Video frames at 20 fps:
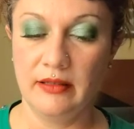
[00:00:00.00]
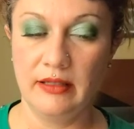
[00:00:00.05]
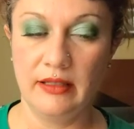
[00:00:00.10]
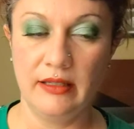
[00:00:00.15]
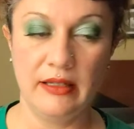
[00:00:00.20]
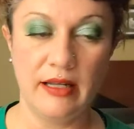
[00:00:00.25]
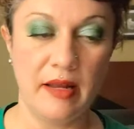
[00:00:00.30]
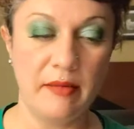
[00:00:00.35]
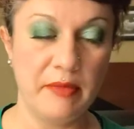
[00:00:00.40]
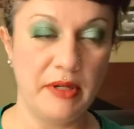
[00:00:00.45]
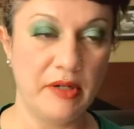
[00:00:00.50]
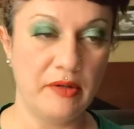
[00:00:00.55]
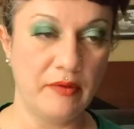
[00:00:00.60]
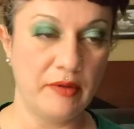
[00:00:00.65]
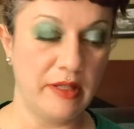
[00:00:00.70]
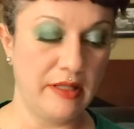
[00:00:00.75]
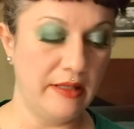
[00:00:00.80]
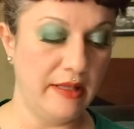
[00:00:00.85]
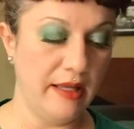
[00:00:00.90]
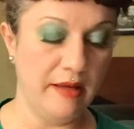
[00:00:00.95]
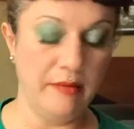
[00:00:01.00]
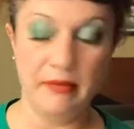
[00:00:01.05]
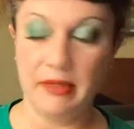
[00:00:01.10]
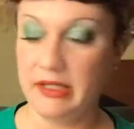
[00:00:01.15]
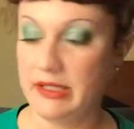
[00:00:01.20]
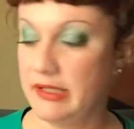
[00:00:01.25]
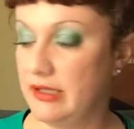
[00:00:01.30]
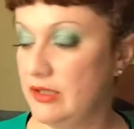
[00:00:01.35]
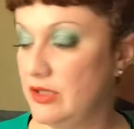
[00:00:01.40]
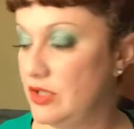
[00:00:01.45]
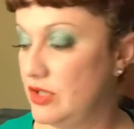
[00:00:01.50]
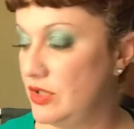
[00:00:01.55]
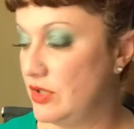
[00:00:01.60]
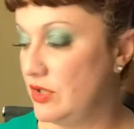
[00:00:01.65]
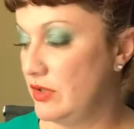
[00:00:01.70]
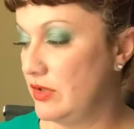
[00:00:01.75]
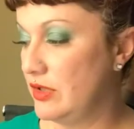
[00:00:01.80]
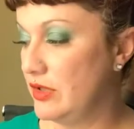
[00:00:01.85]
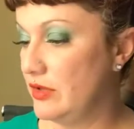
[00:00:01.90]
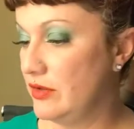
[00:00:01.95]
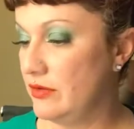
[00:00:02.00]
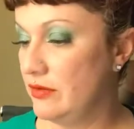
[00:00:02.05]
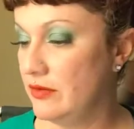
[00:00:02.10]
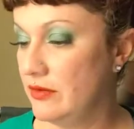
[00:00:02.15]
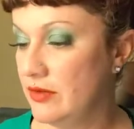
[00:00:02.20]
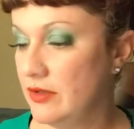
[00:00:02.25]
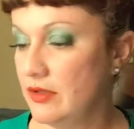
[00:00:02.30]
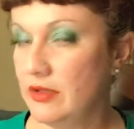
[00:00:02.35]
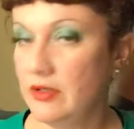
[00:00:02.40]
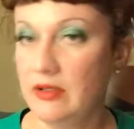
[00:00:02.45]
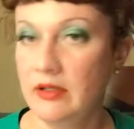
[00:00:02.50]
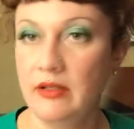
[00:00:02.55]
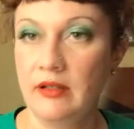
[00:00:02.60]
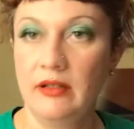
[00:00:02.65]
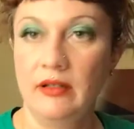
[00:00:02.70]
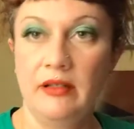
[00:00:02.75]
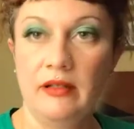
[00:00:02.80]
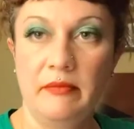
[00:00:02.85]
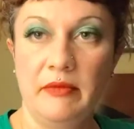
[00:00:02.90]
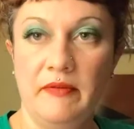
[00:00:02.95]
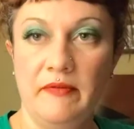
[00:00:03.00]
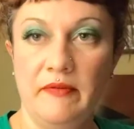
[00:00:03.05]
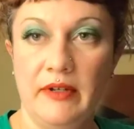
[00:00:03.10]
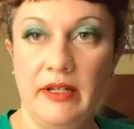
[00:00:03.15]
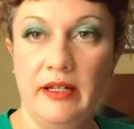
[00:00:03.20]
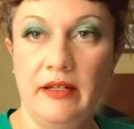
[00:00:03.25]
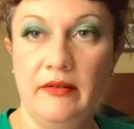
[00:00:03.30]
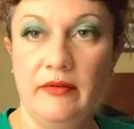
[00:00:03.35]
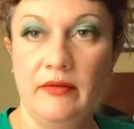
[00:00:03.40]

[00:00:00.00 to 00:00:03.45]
And I'm going to read that message to you. Let me find